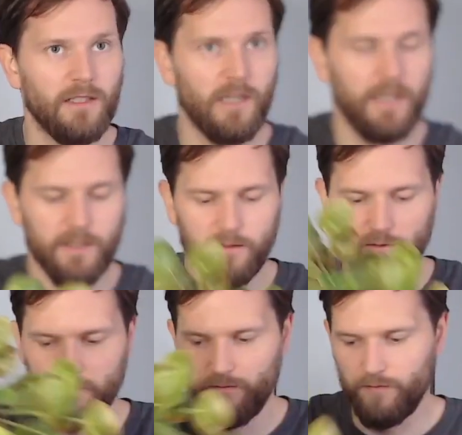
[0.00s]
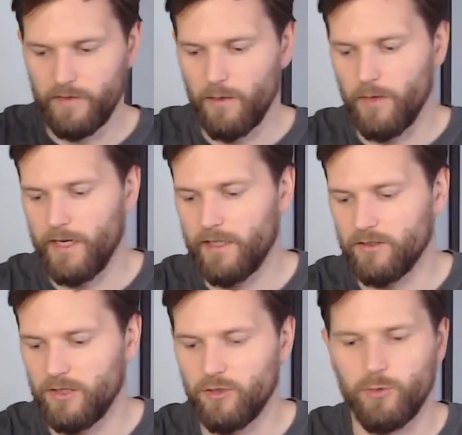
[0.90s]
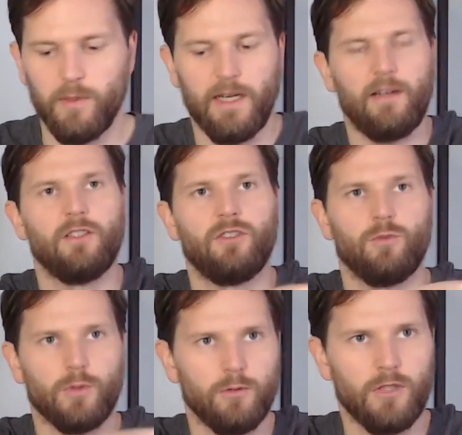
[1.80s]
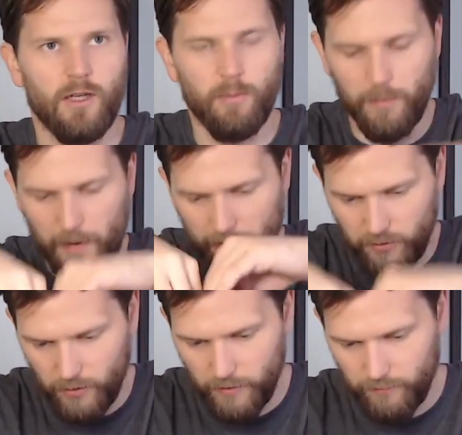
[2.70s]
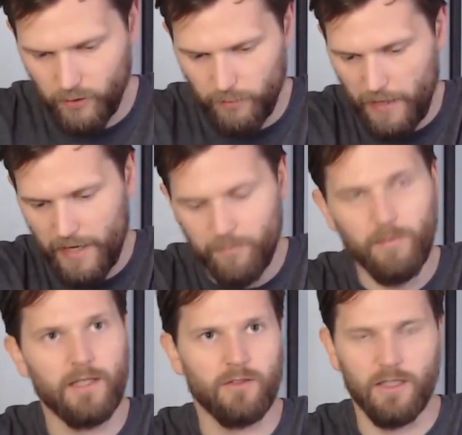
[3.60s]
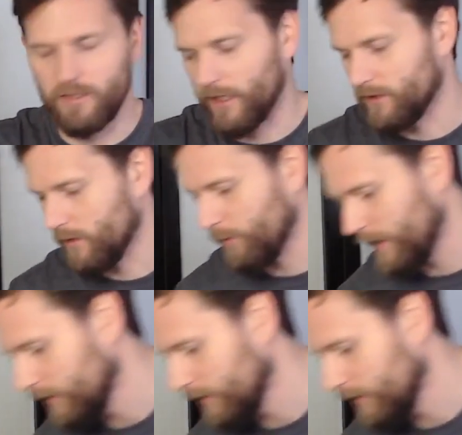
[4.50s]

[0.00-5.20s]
layer. That way it can still spread out its roots a little bit better to the bottom and to the sides of the pot.